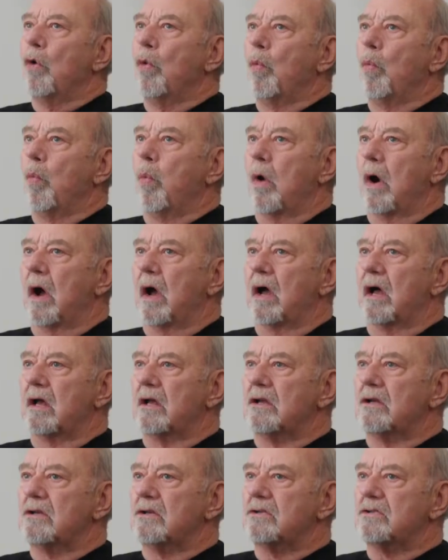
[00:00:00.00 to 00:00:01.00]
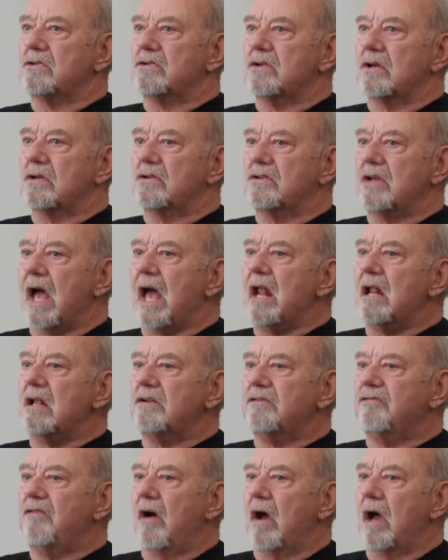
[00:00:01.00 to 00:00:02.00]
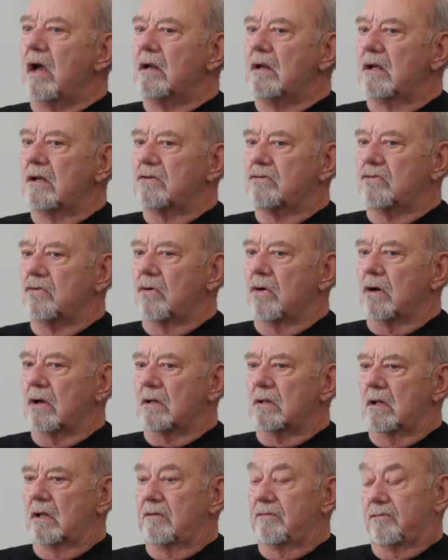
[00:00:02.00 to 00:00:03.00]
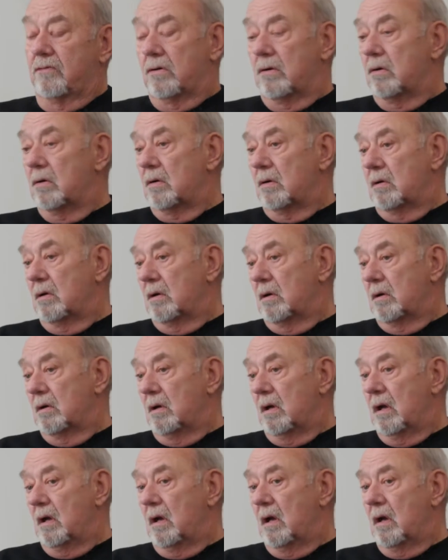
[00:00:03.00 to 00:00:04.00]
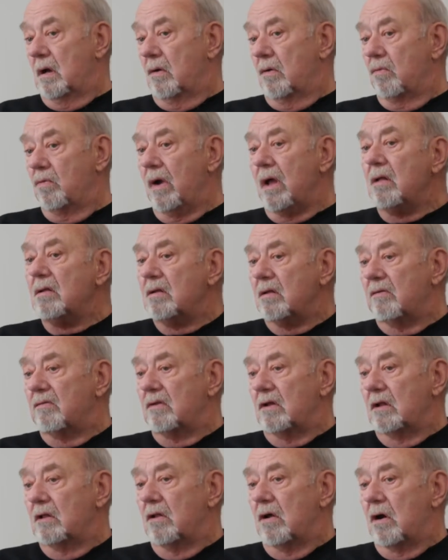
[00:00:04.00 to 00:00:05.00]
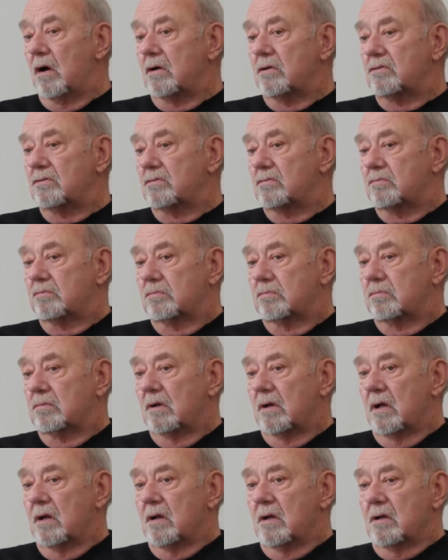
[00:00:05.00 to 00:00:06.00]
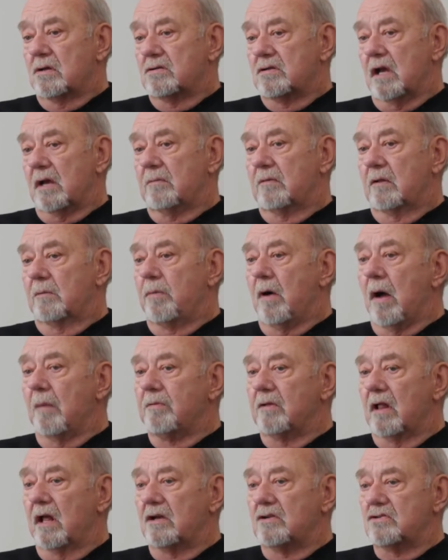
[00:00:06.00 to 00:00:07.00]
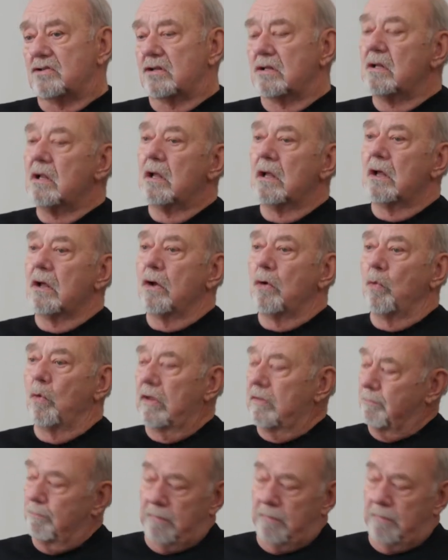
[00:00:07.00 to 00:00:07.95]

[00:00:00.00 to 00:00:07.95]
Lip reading: was satisfied historically for a relatively large segment of the population with